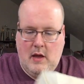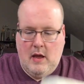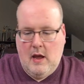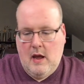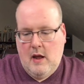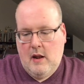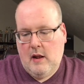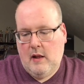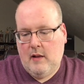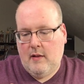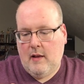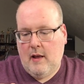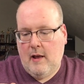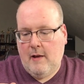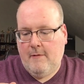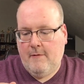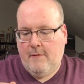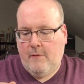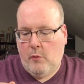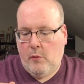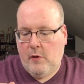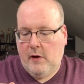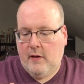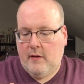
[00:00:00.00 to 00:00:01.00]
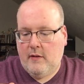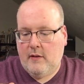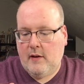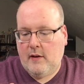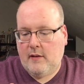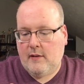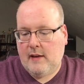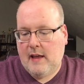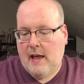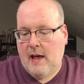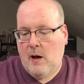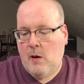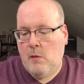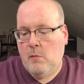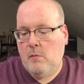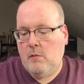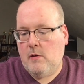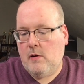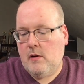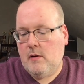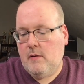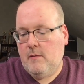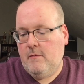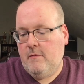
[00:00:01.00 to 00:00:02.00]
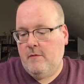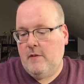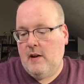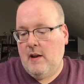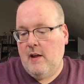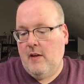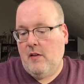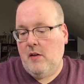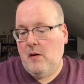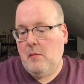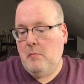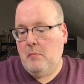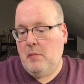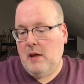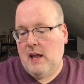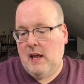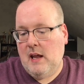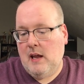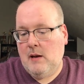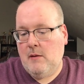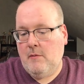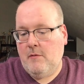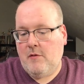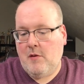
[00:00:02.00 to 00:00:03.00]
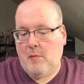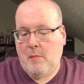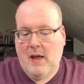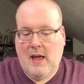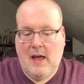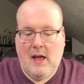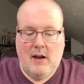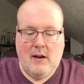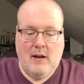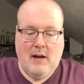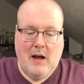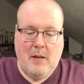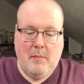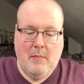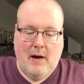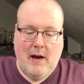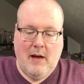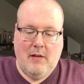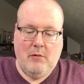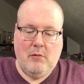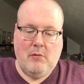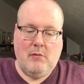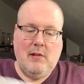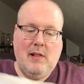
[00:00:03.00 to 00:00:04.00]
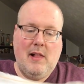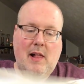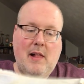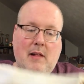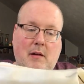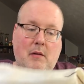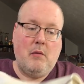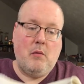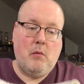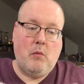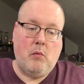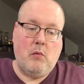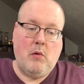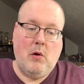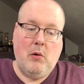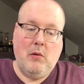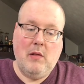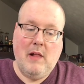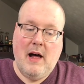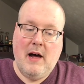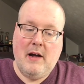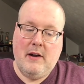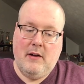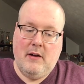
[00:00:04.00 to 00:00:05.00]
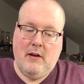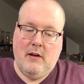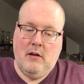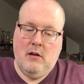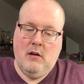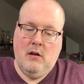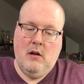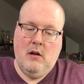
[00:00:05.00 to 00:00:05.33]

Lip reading: and it's a 46 count vanilla bean from Hand Dyed by Rolanda.